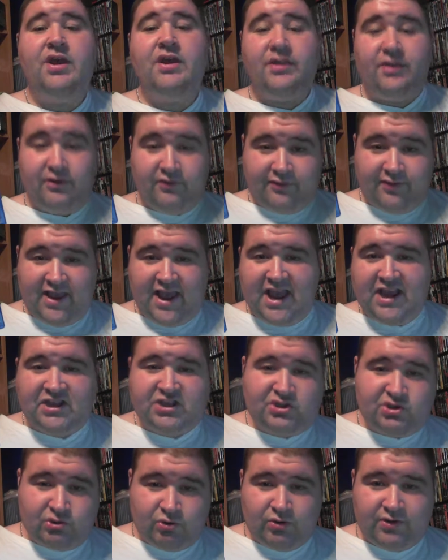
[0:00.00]
there's 8
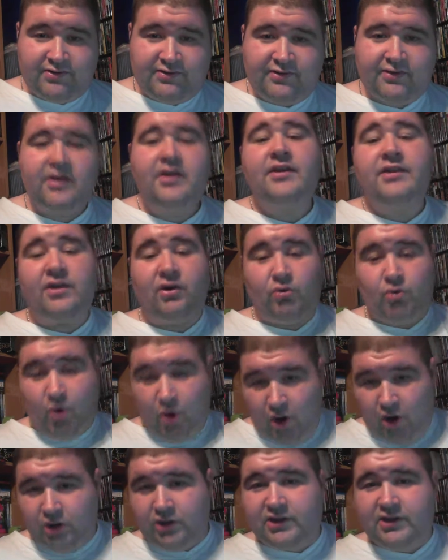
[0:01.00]
shorts. They're
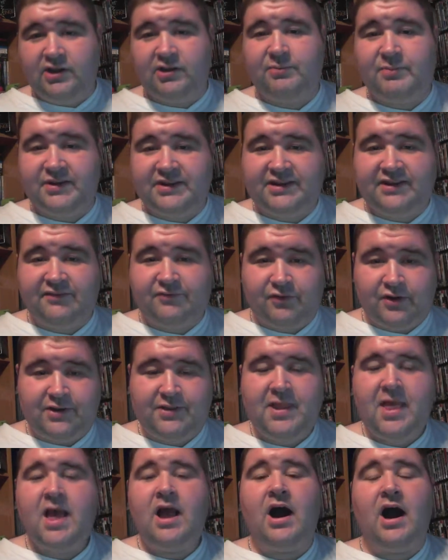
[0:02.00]
all a little bit different.